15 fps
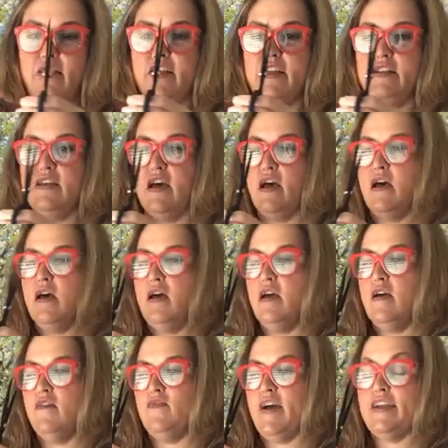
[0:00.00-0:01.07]
I like to
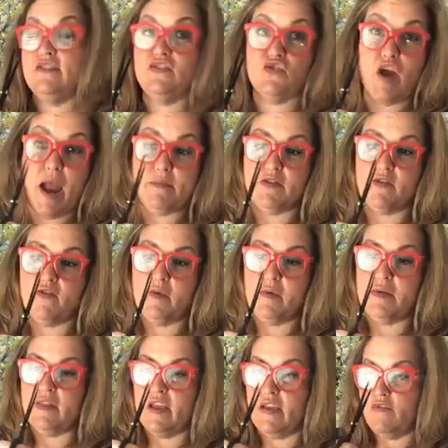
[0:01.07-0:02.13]
find scraps of
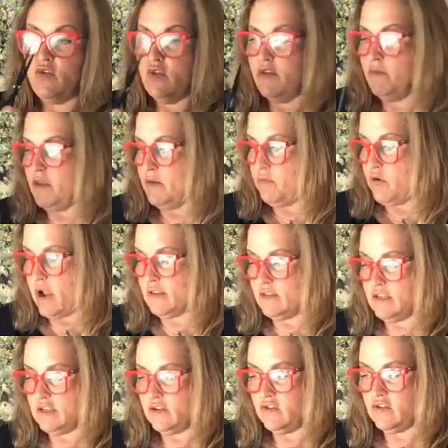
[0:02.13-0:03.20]
ribbon. Like if you give me a
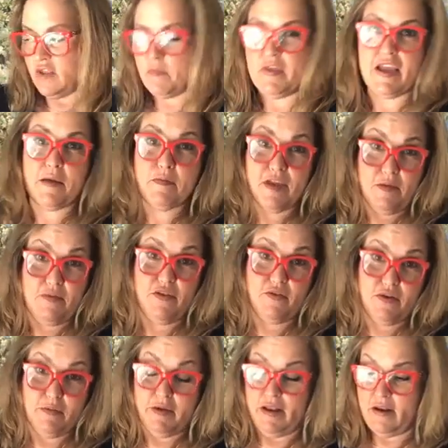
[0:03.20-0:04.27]
present or something, I'm keeping
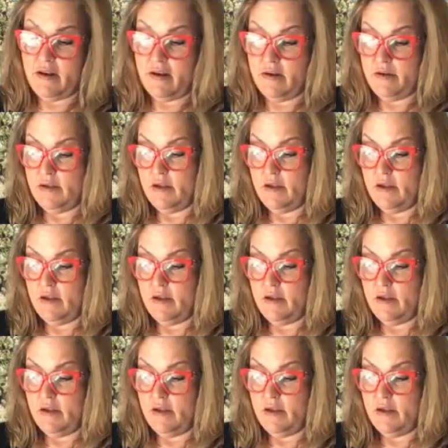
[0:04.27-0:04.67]
the ribbon.